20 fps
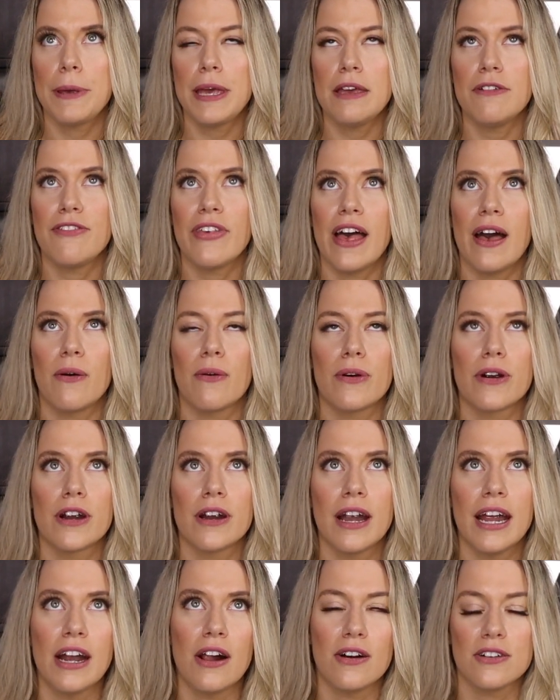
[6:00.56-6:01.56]
pea
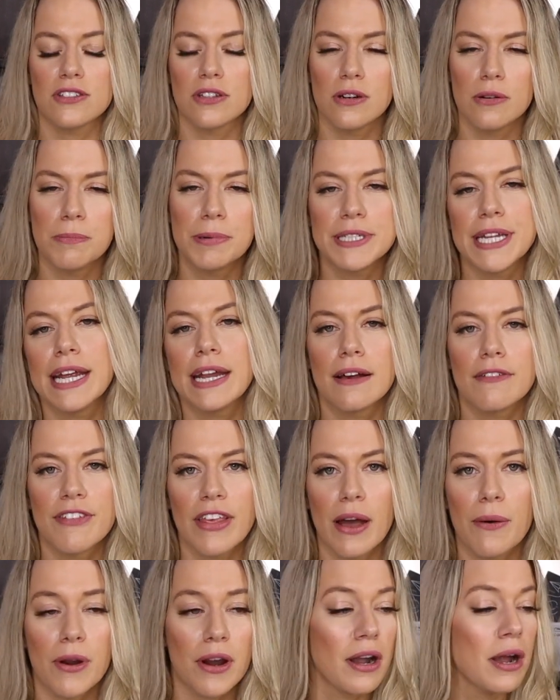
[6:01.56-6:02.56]
flour, and also potato
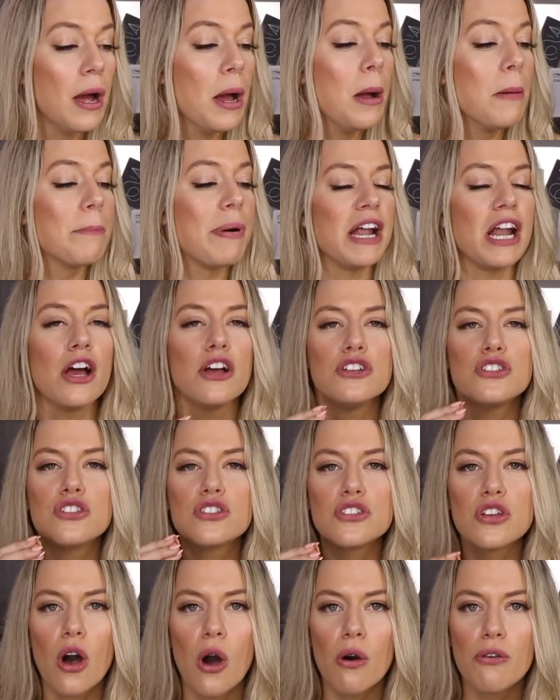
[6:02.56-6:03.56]
flour. But
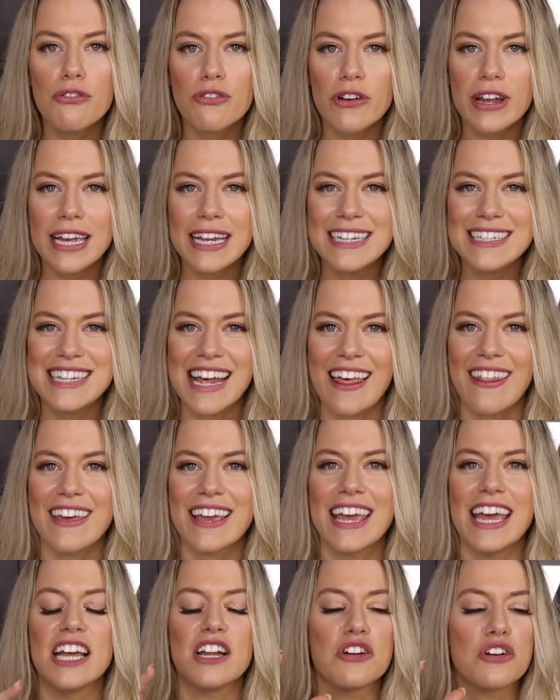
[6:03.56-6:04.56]
so freaking
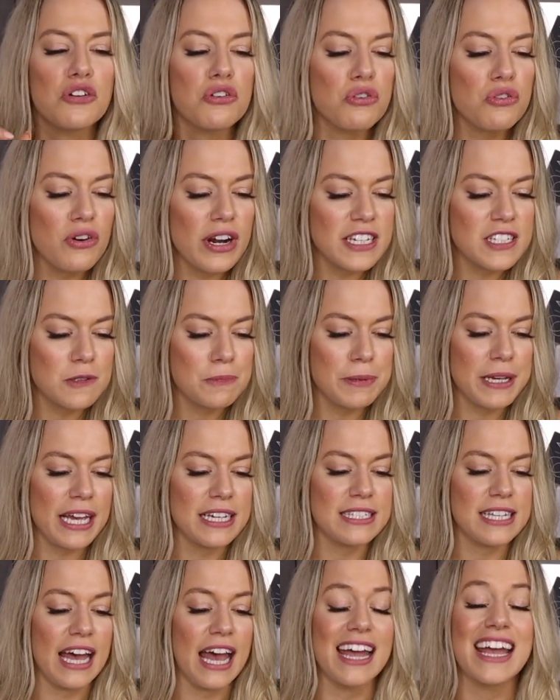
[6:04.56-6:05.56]
delicate, crispy
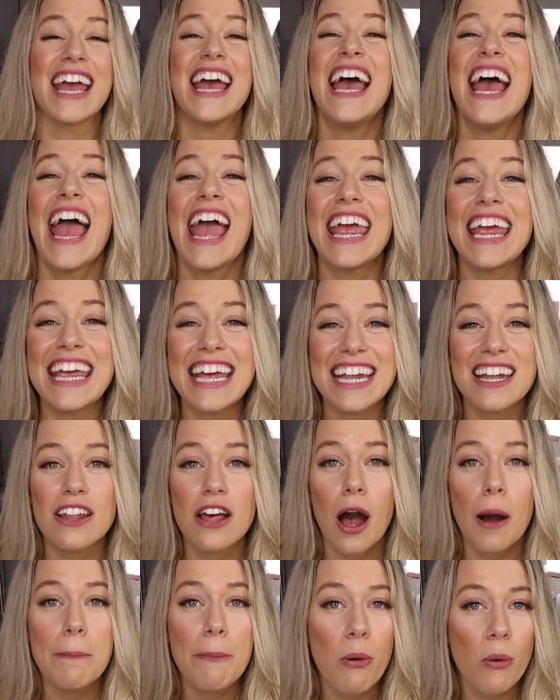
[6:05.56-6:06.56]
as heck, and
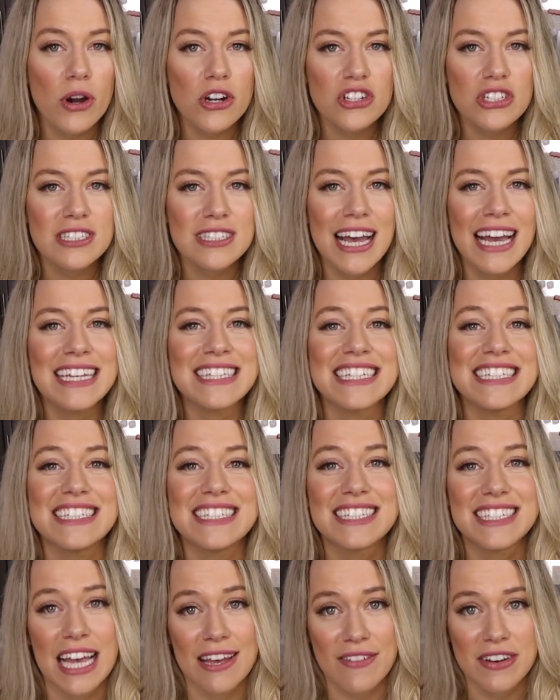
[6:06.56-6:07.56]
a portion size is
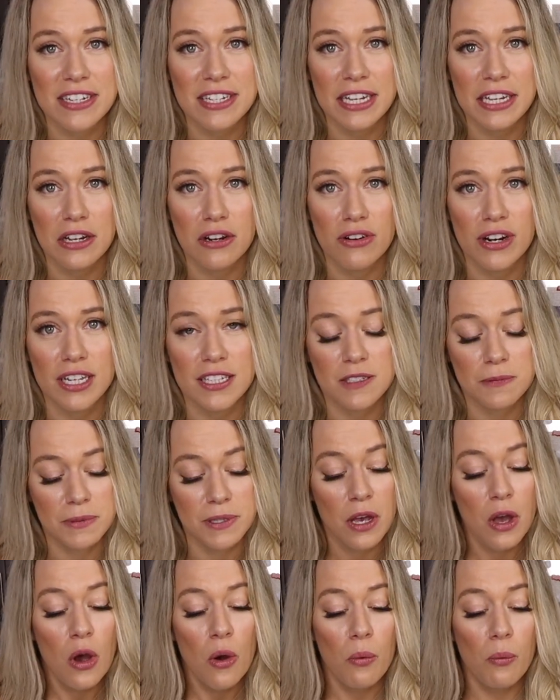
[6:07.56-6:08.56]
17
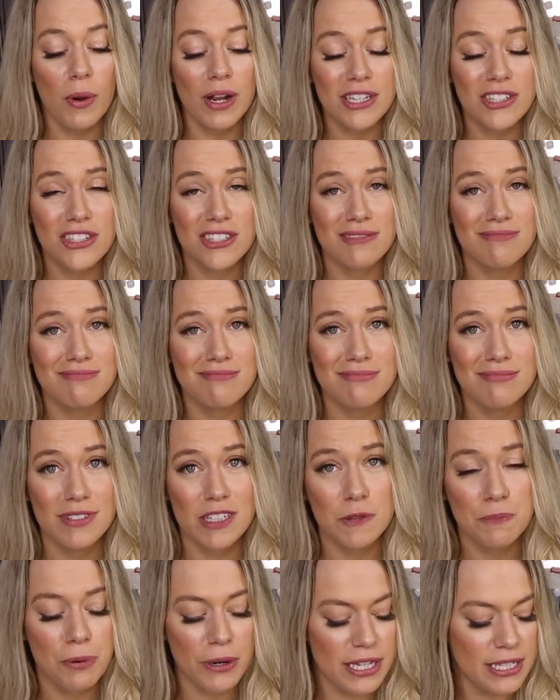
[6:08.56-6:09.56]
crisps, which
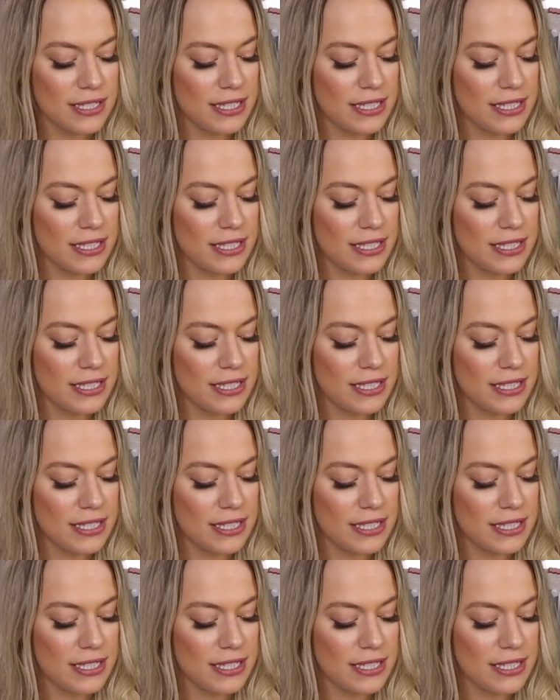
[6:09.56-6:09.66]
is pretty